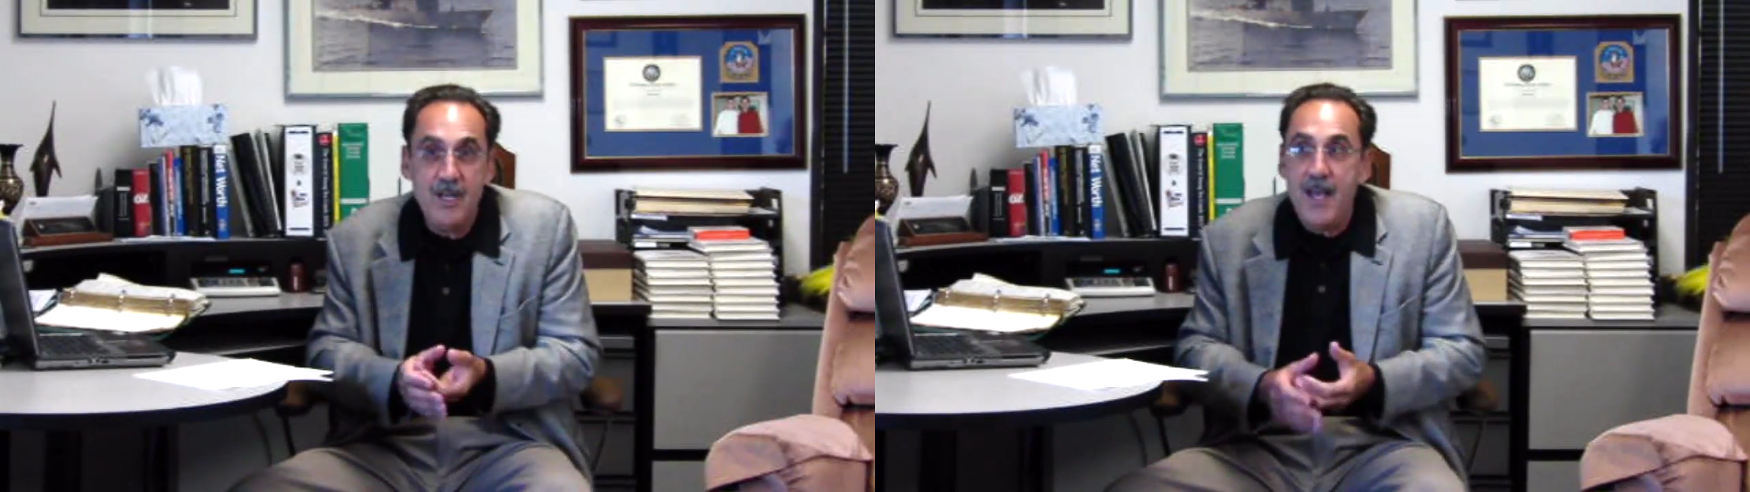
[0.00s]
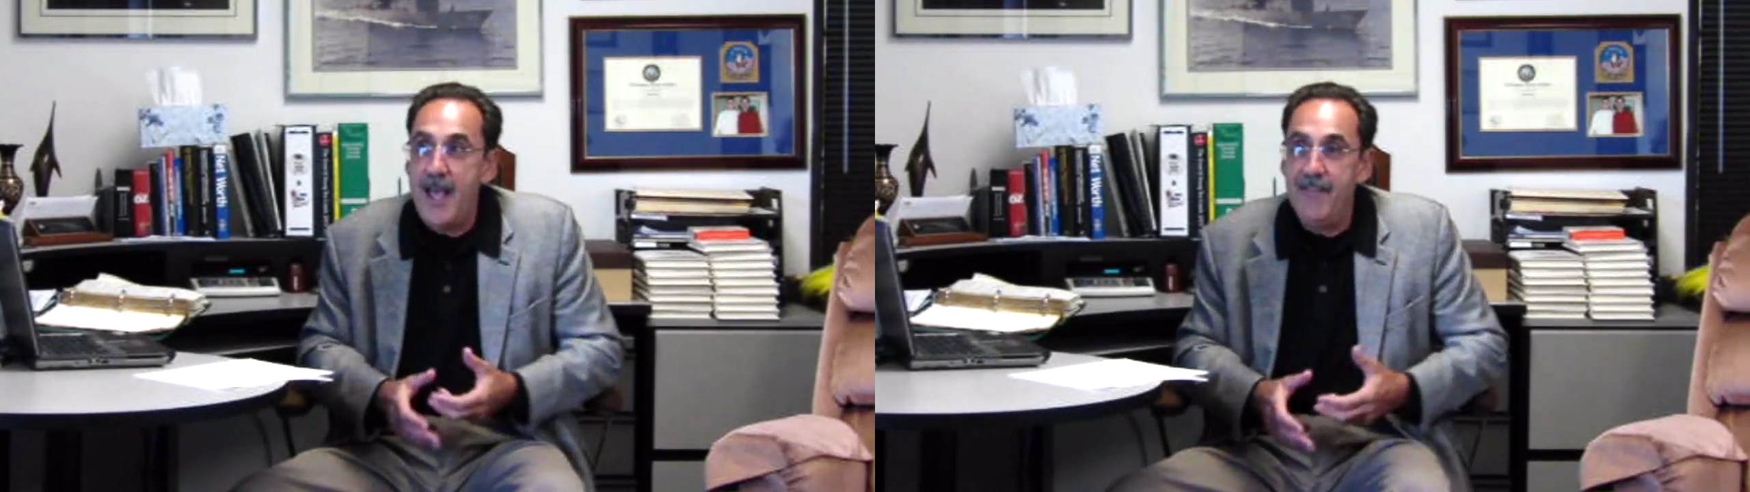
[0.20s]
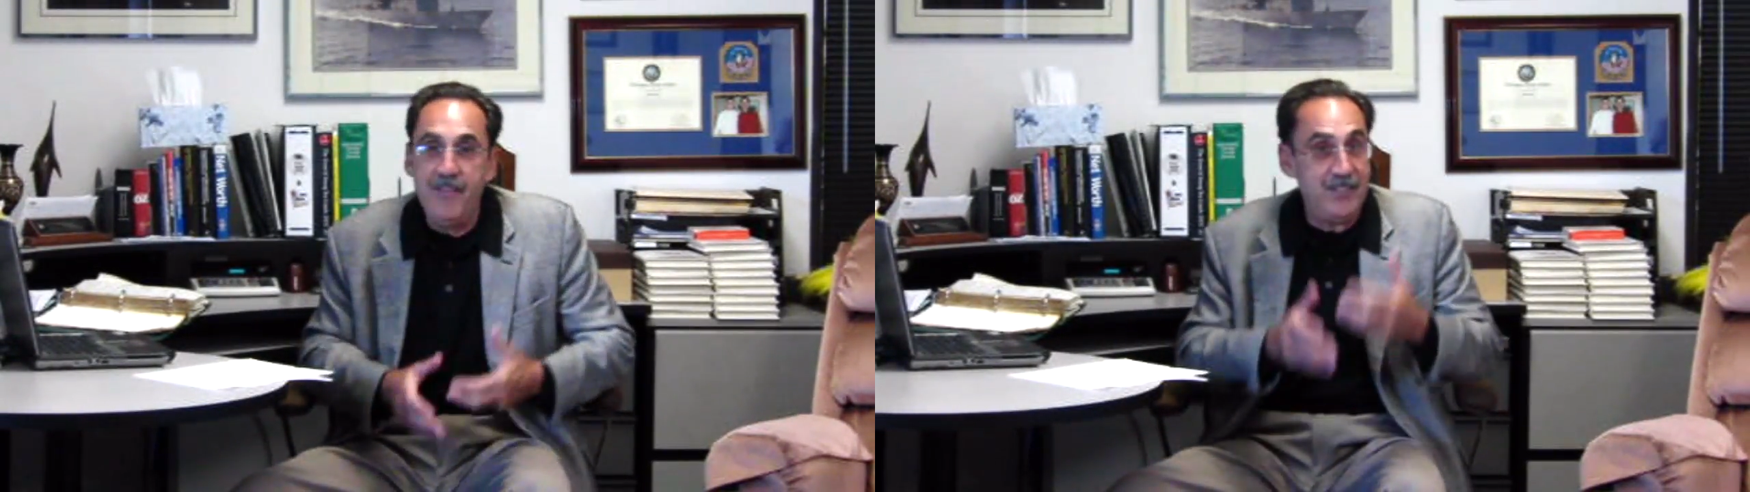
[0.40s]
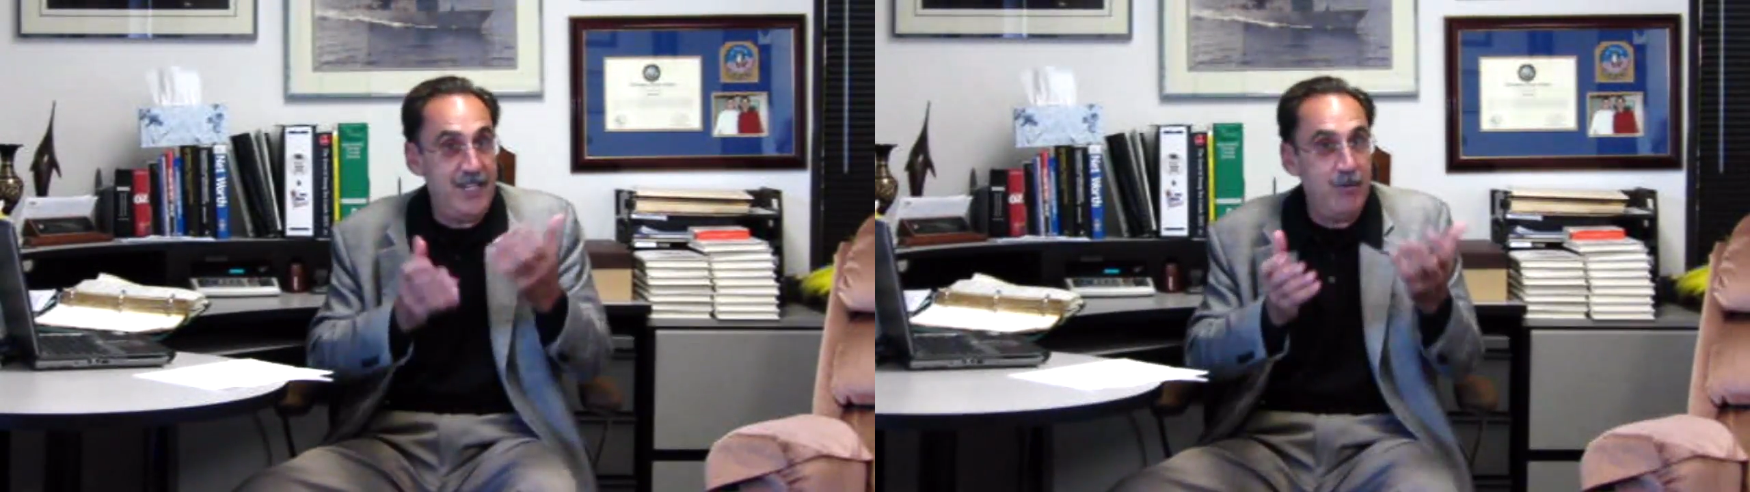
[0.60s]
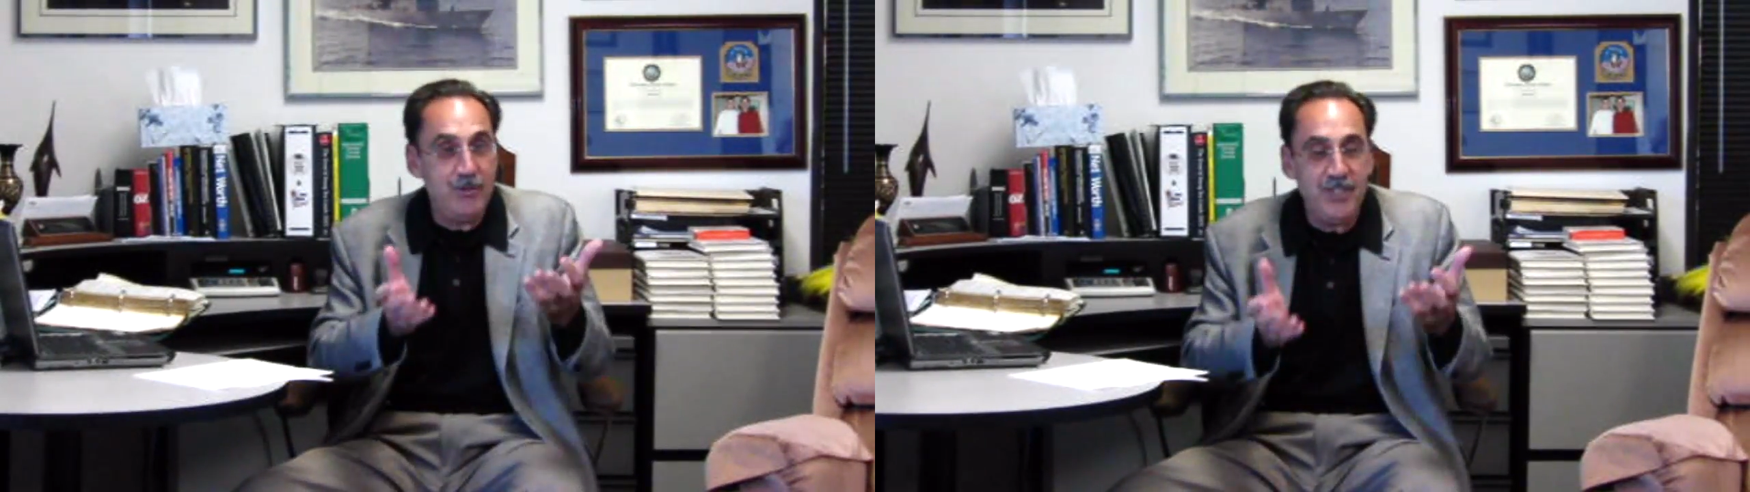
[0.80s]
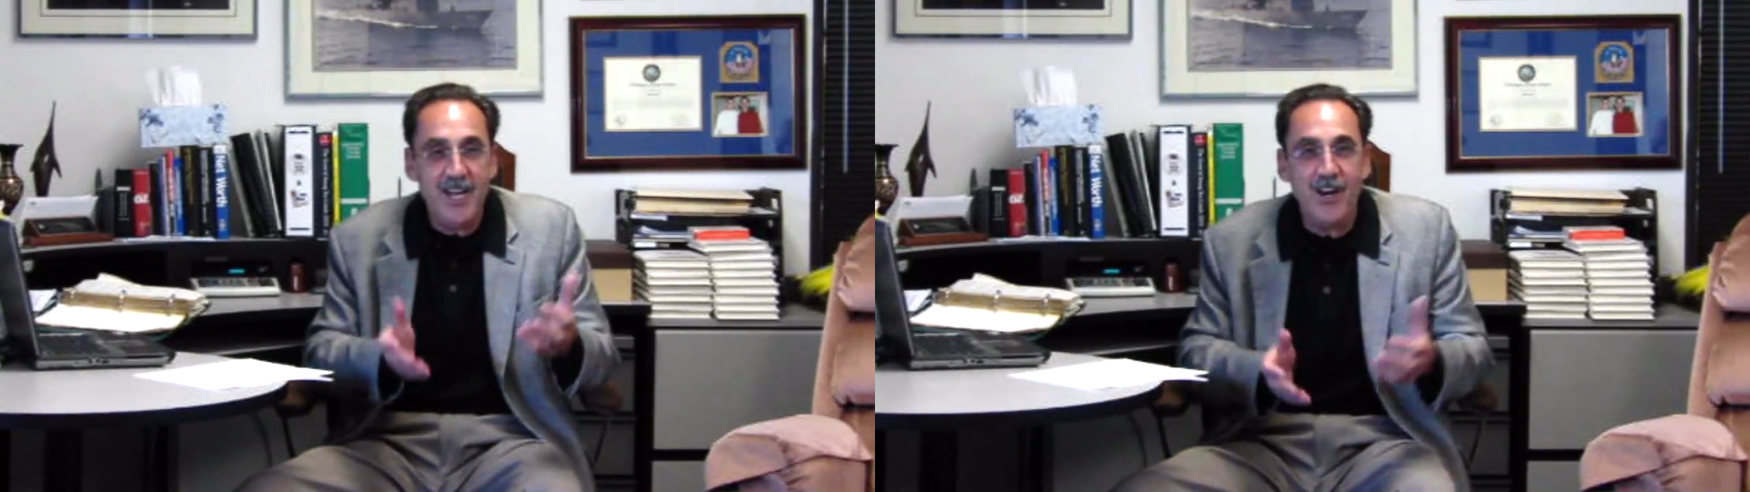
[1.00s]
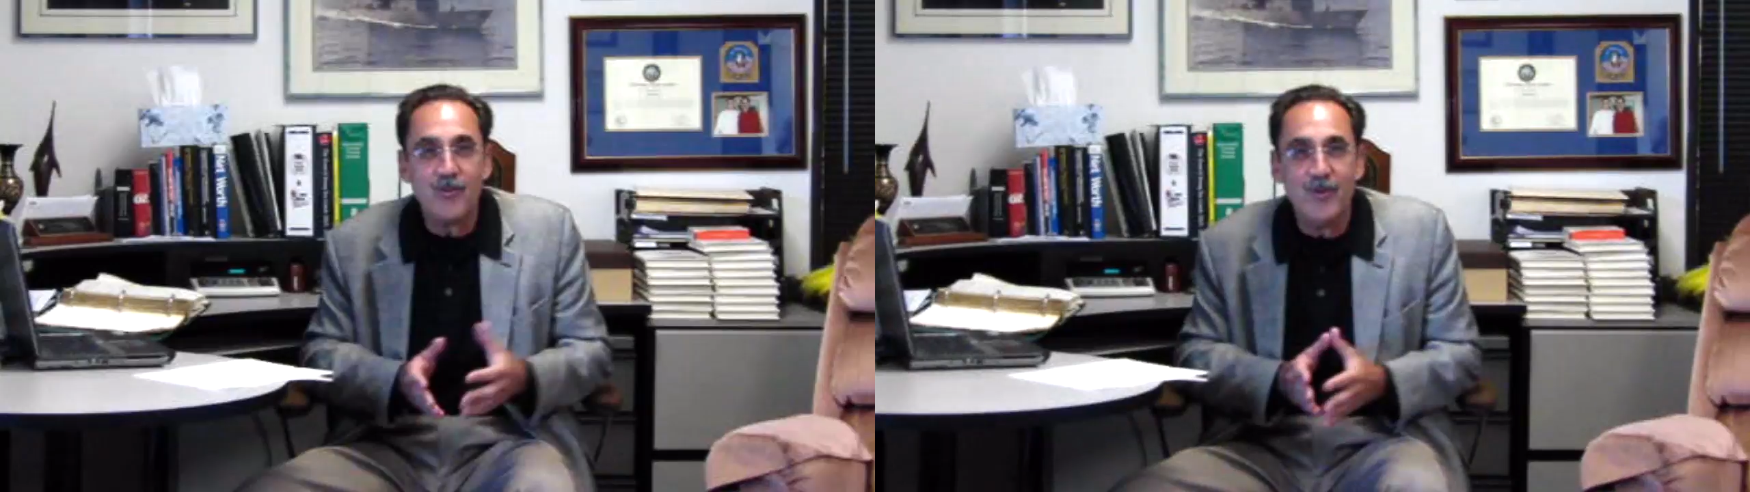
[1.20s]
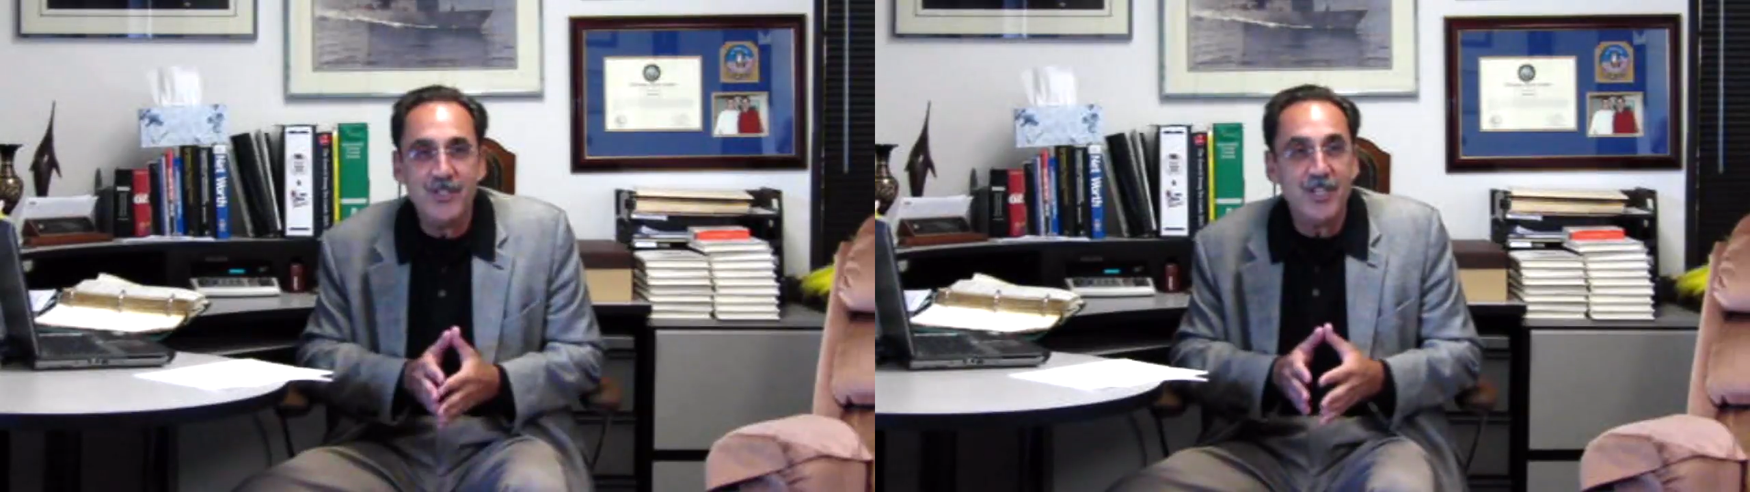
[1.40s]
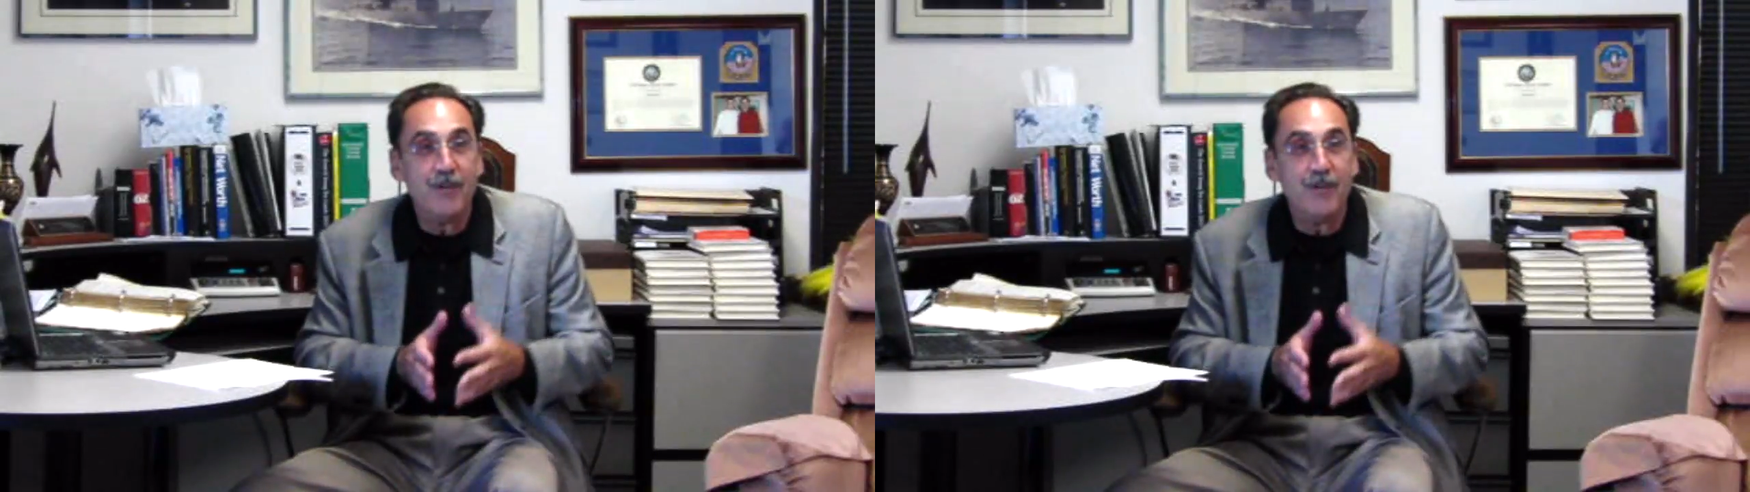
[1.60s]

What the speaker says: And the distinguishing characteristic